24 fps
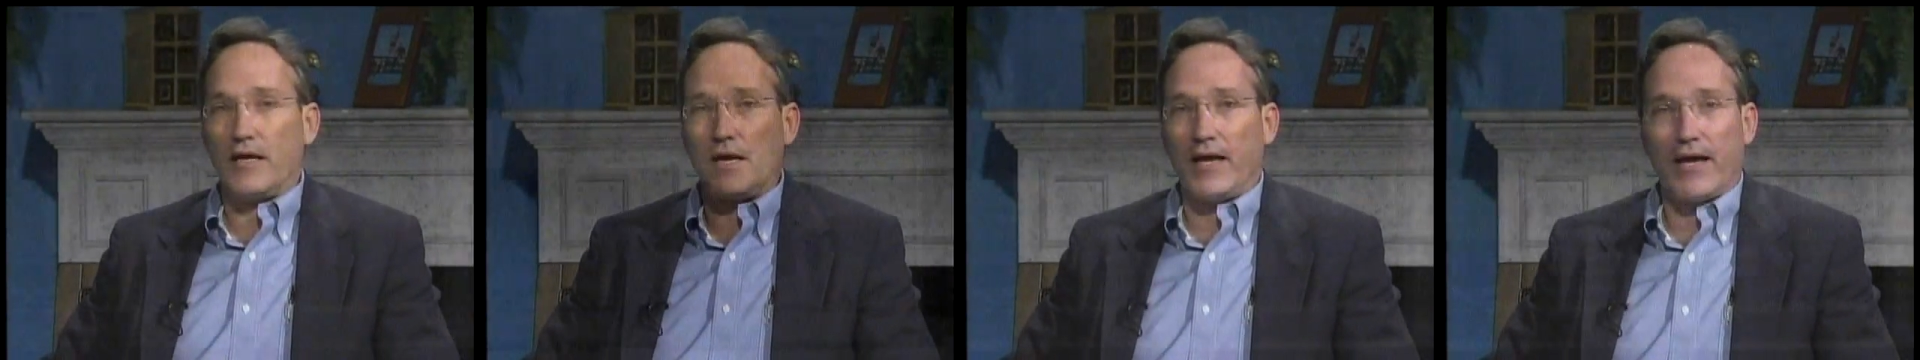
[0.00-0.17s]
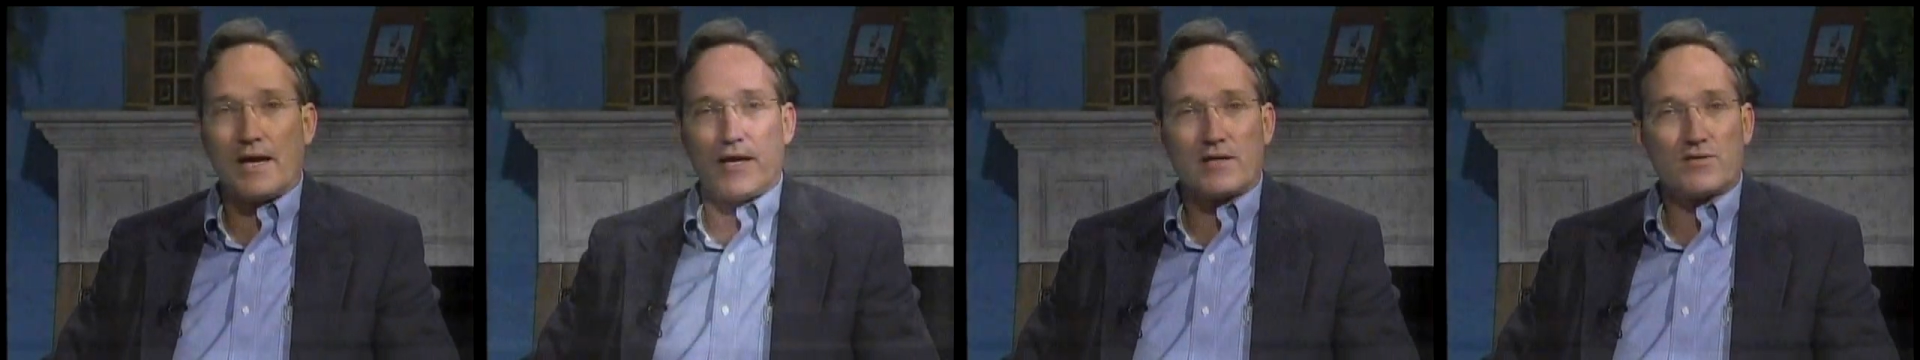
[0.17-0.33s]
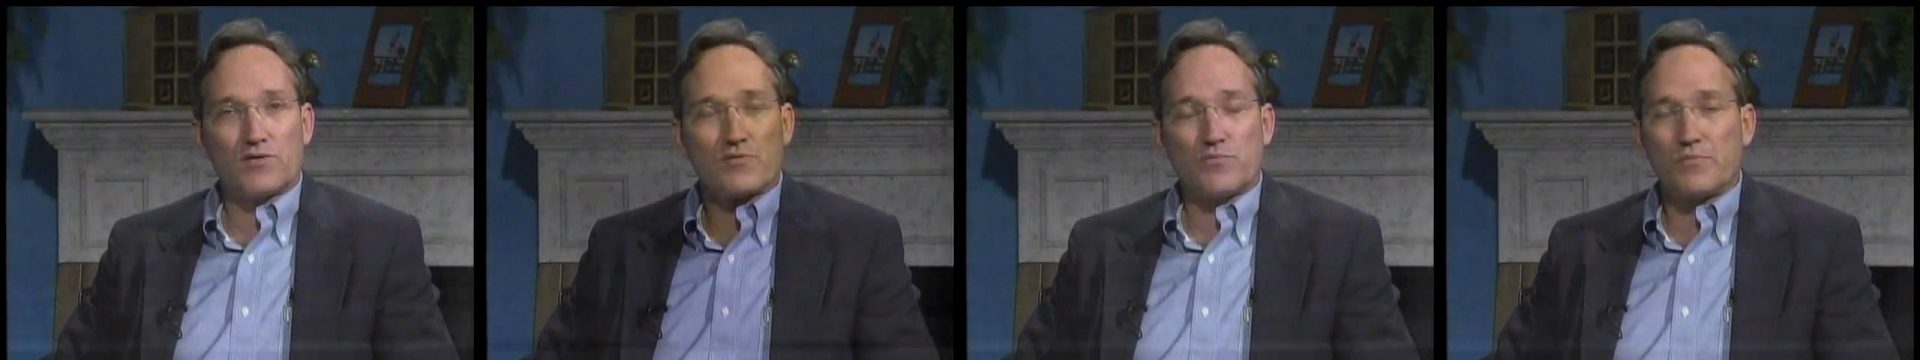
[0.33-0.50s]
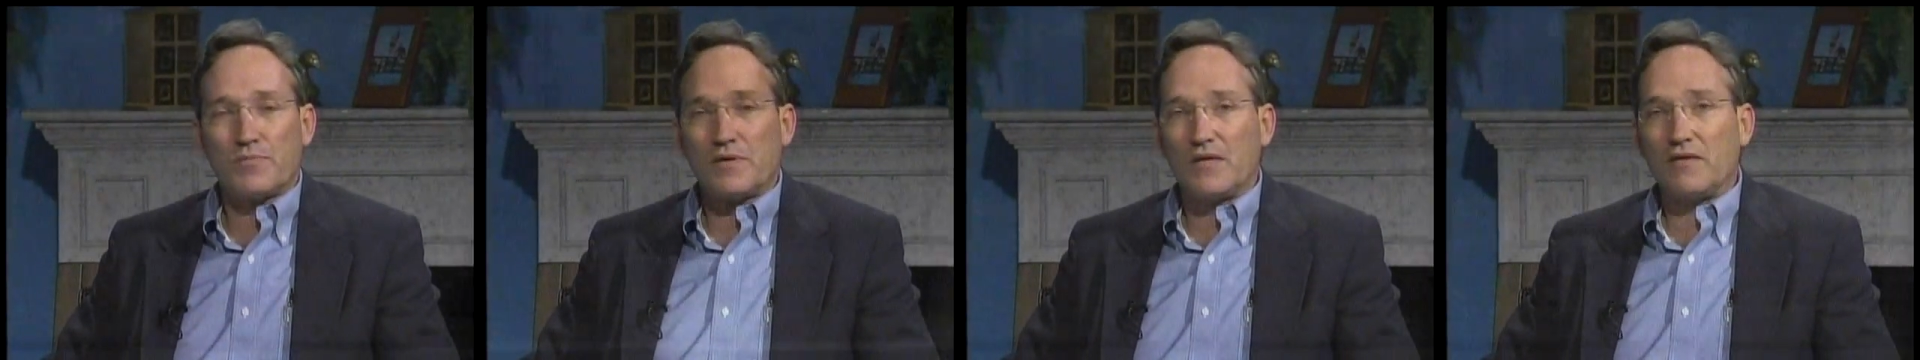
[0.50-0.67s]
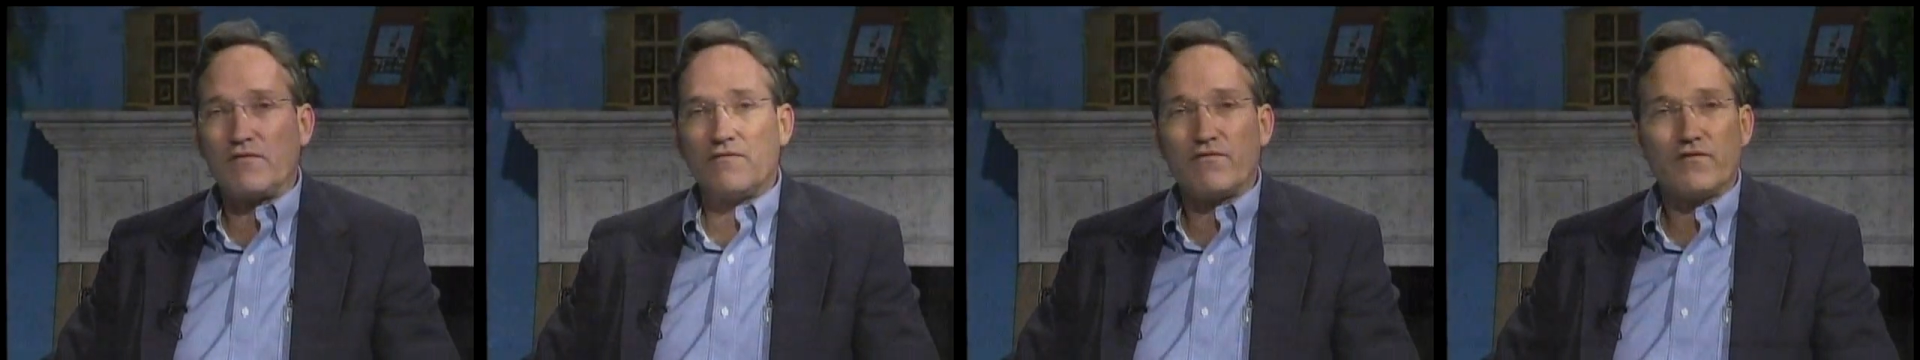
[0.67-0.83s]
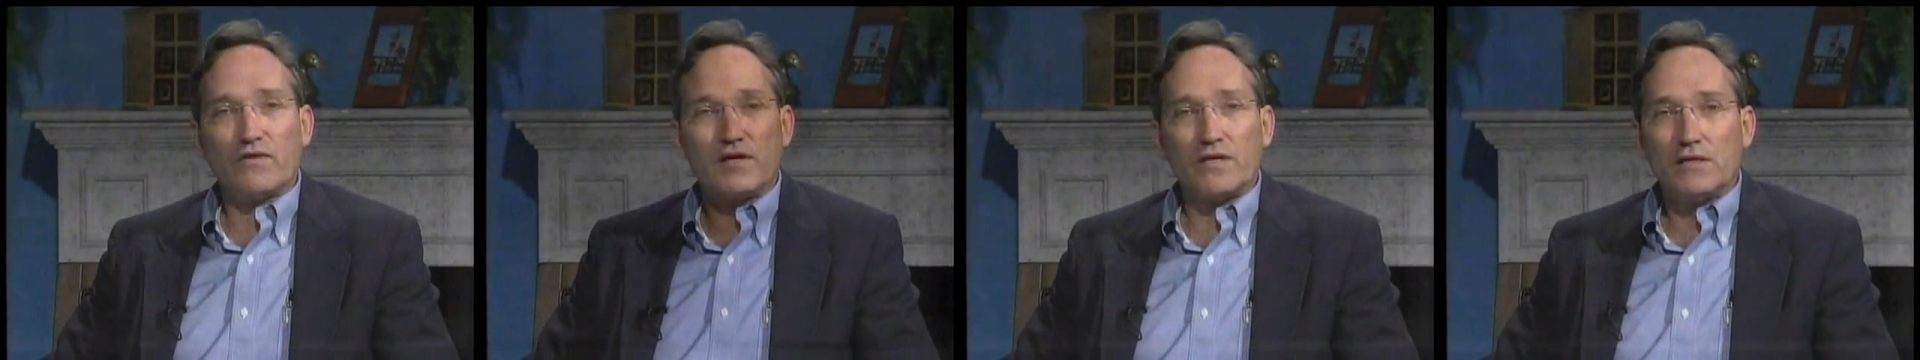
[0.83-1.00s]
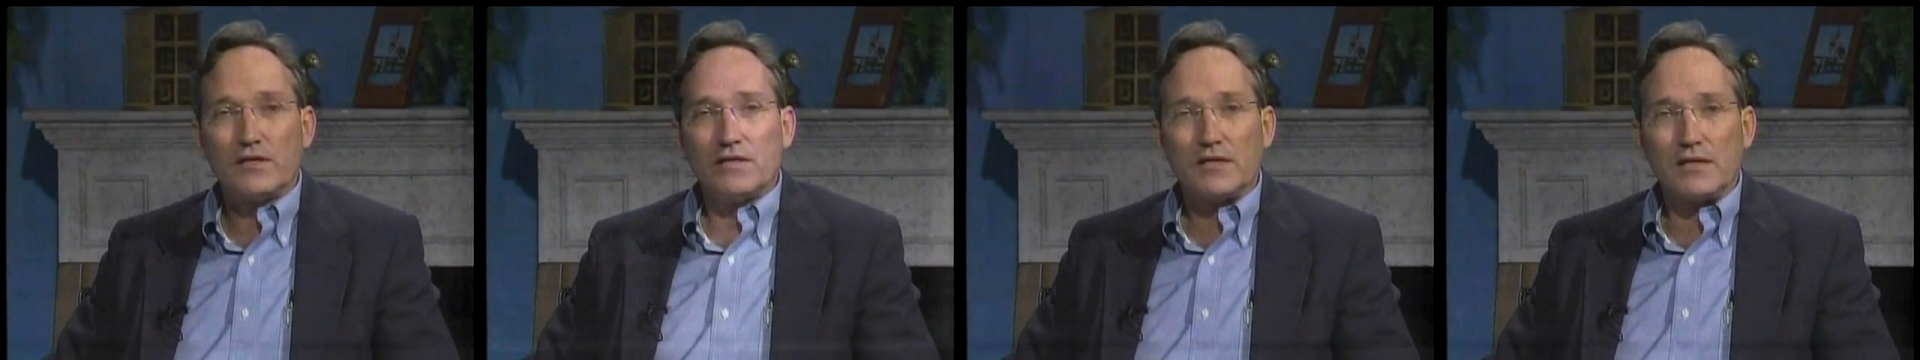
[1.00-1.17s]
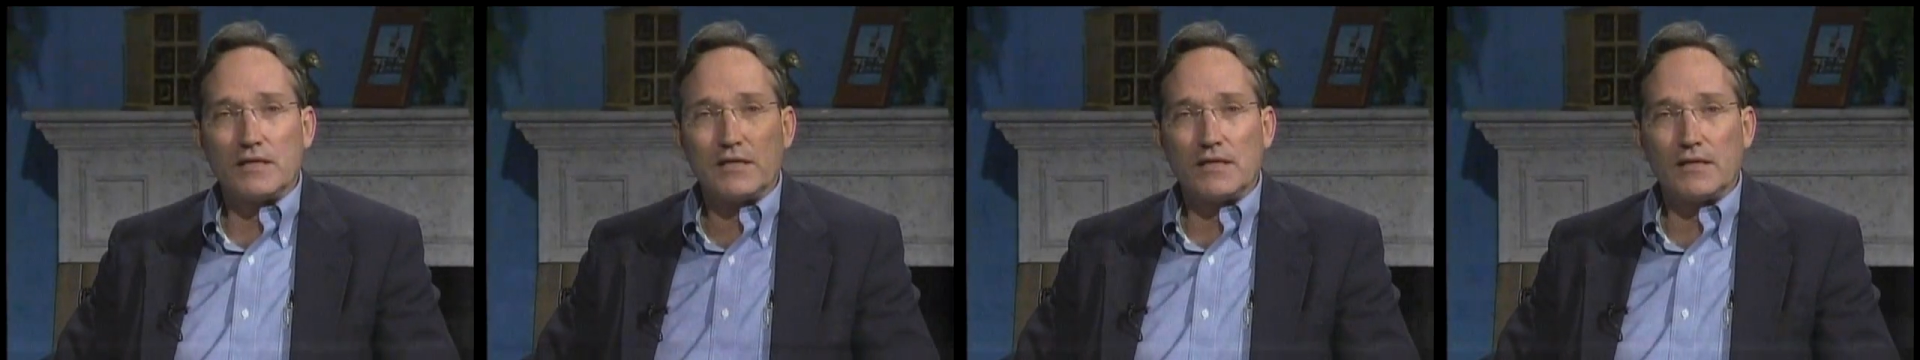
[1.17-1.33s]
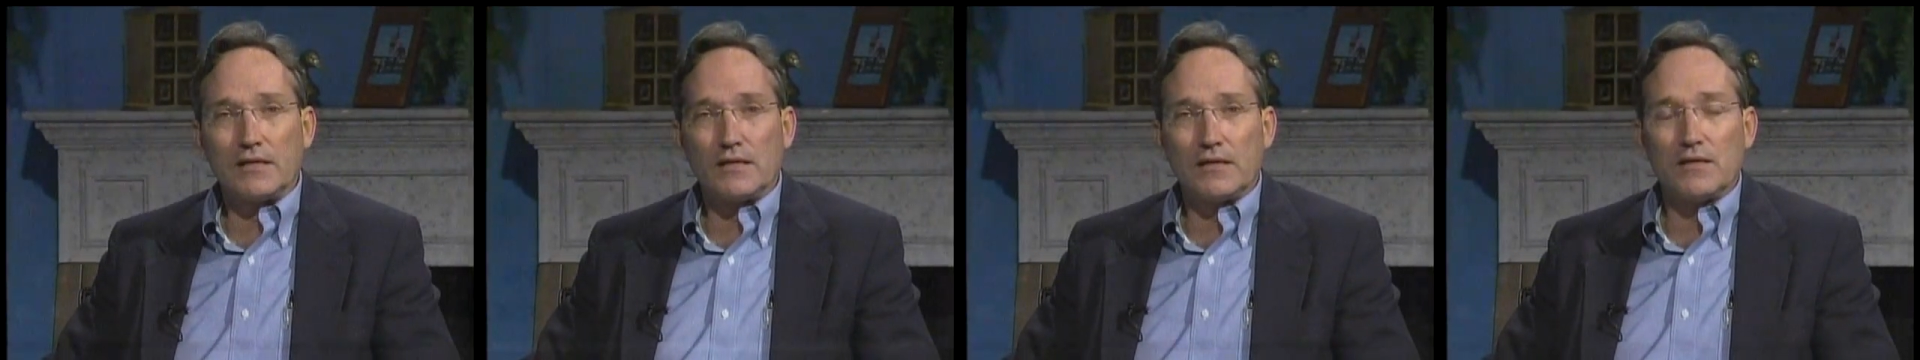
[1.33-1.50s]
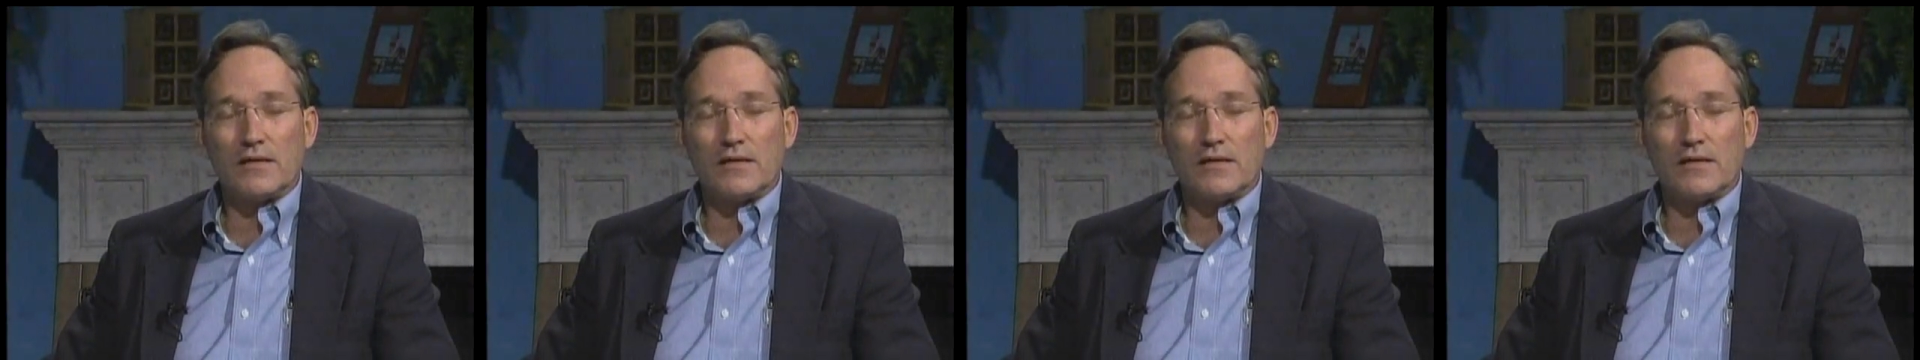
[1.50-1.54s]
hasn't been funded.